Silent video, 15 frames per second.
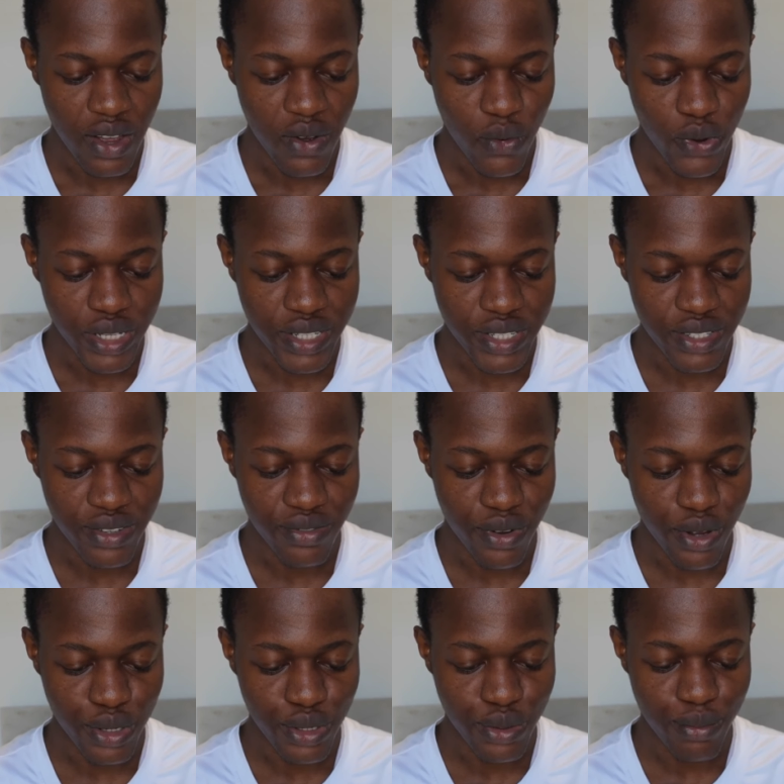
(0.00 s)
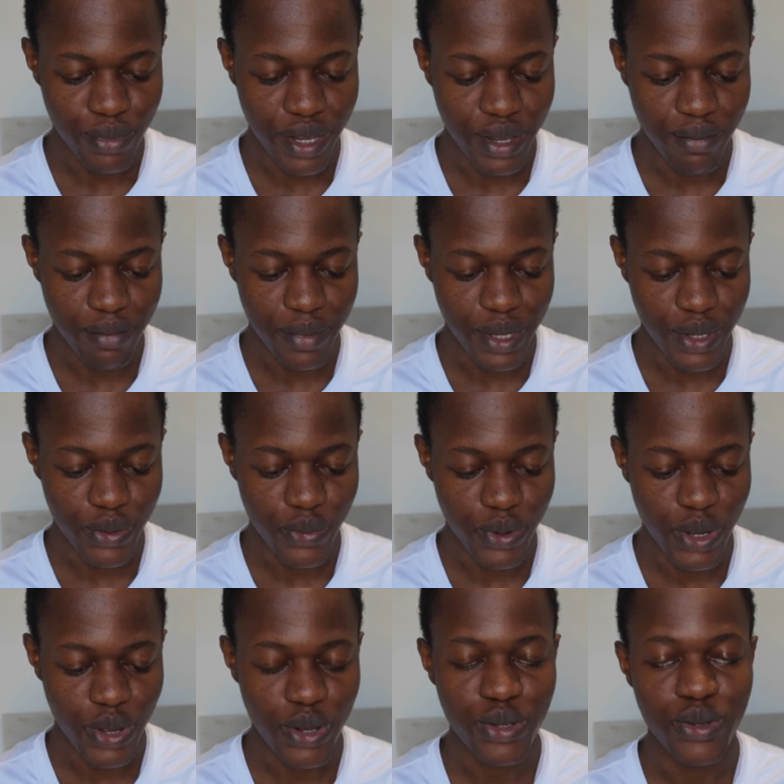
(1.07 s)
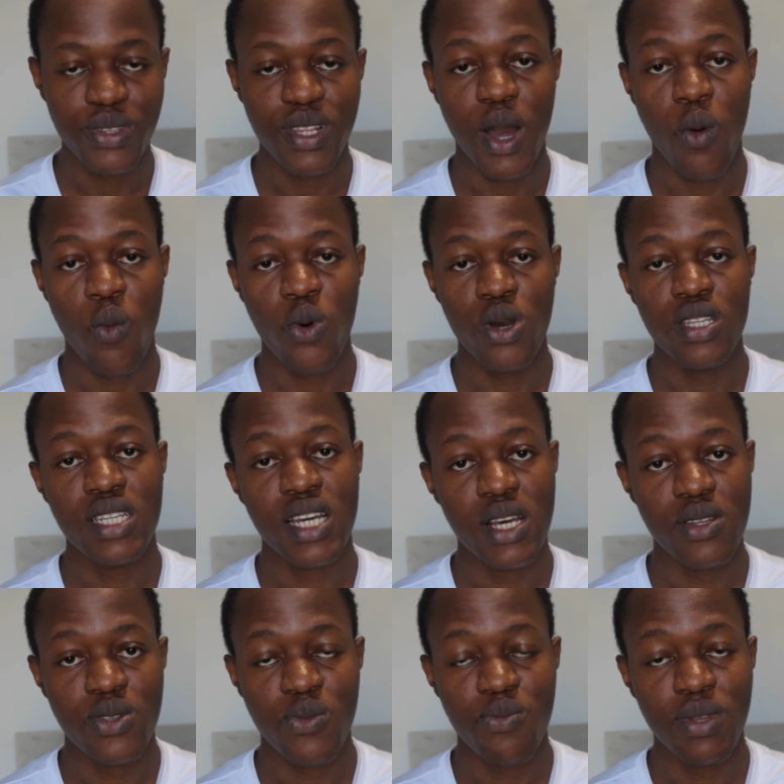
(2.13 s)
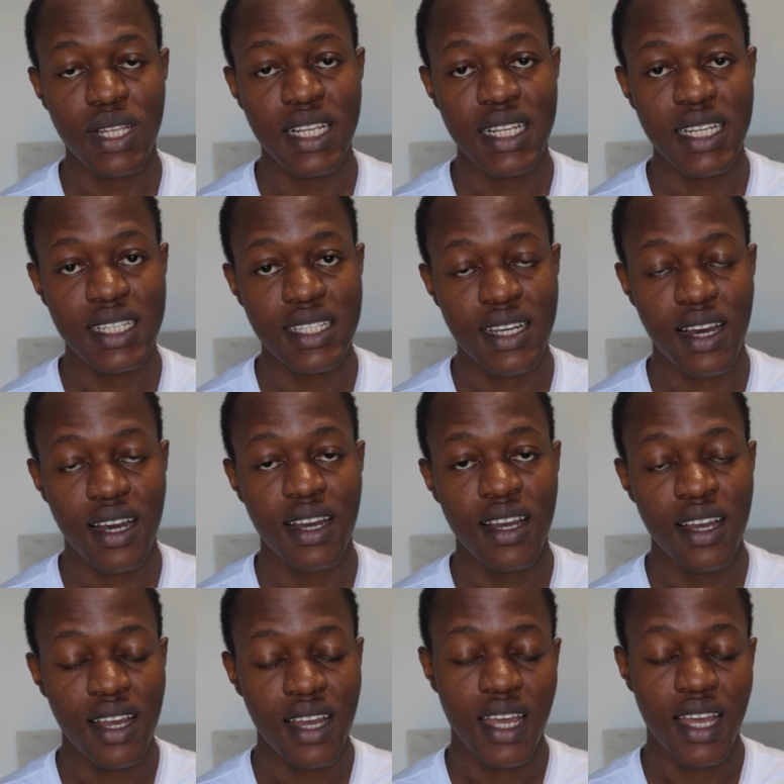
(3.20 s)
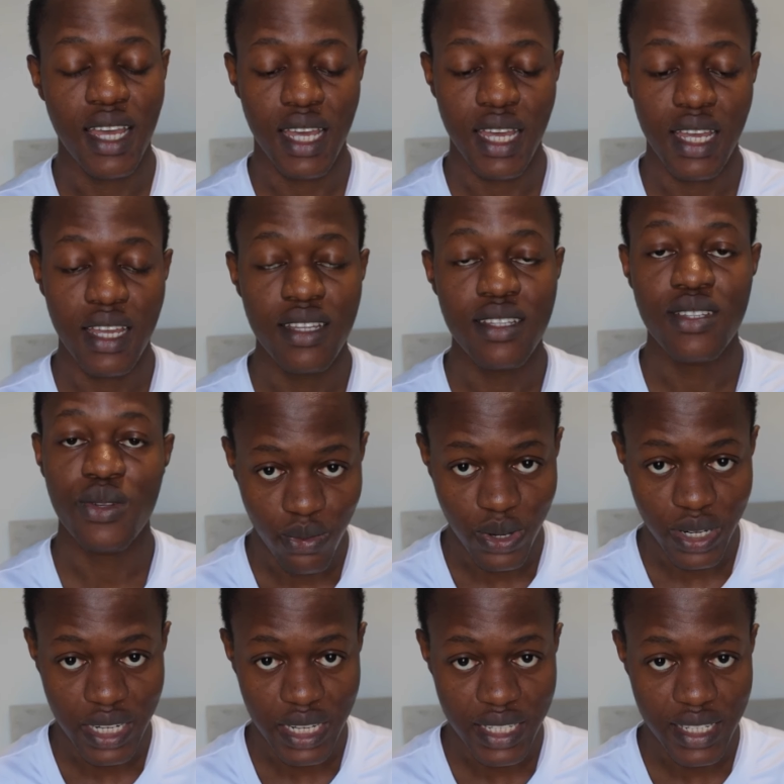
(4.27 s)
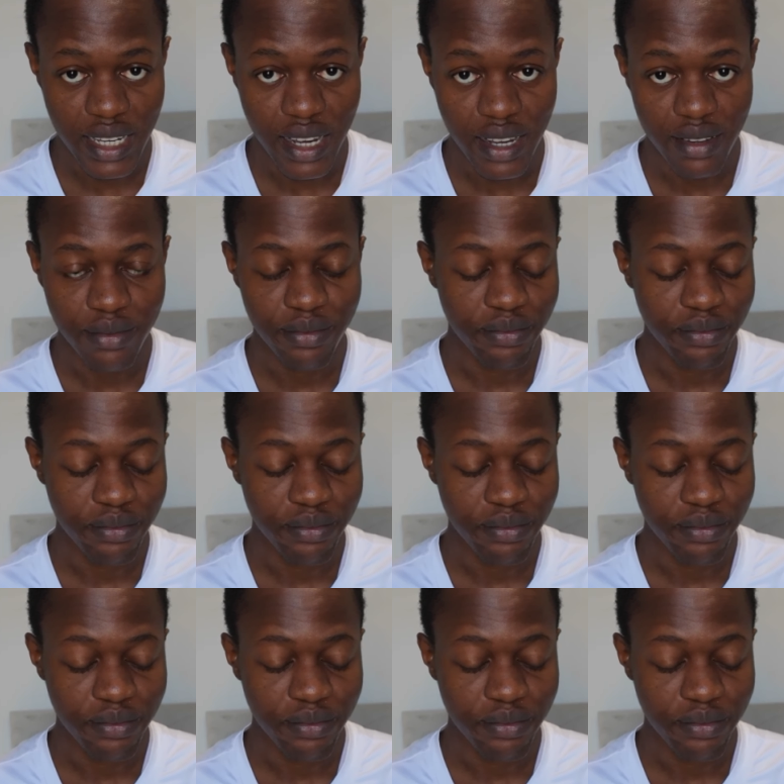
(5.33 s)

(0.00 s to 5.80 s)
What is the volume in ml? We all know that 1000 milliliter is 1 liter.